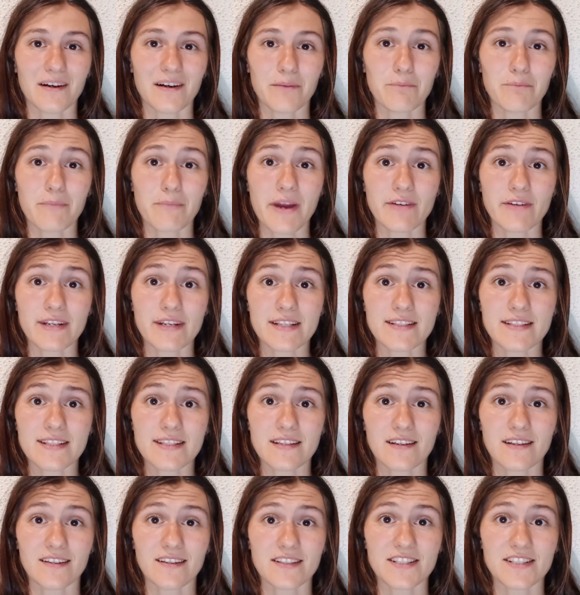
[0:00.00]
married
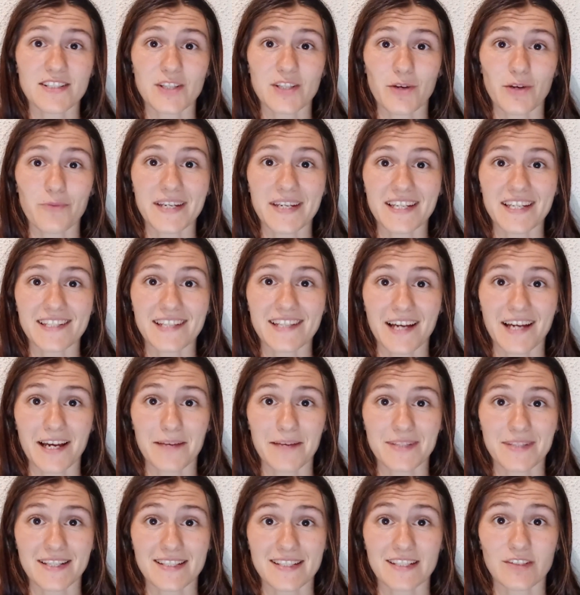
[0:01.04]
so many
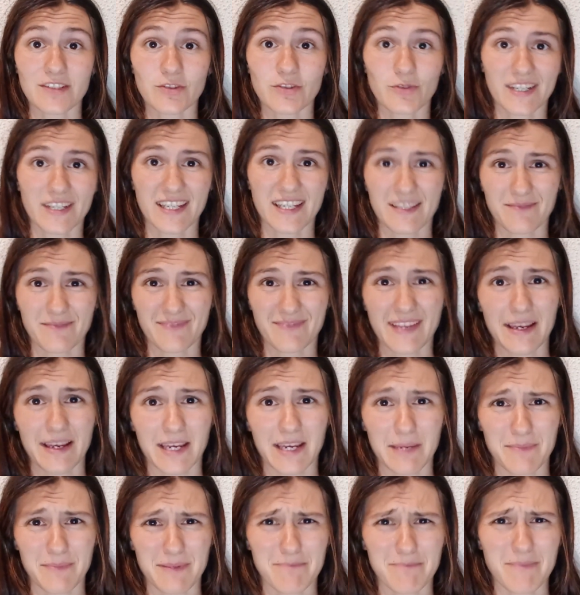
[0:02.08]
times as a Turkey.
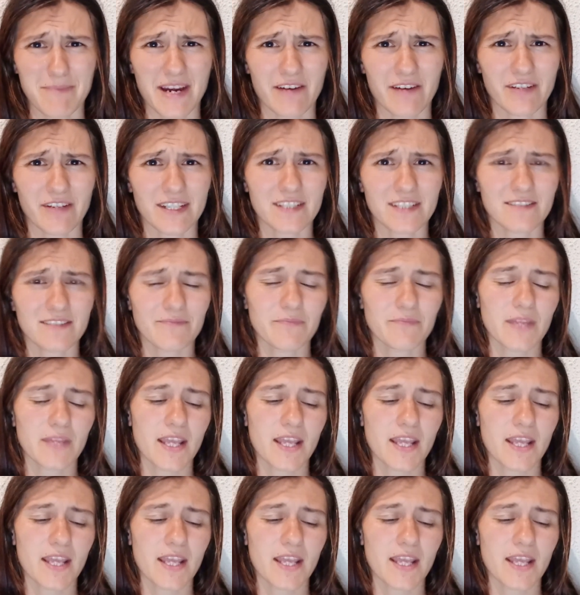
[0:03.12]
Like, I mean, married.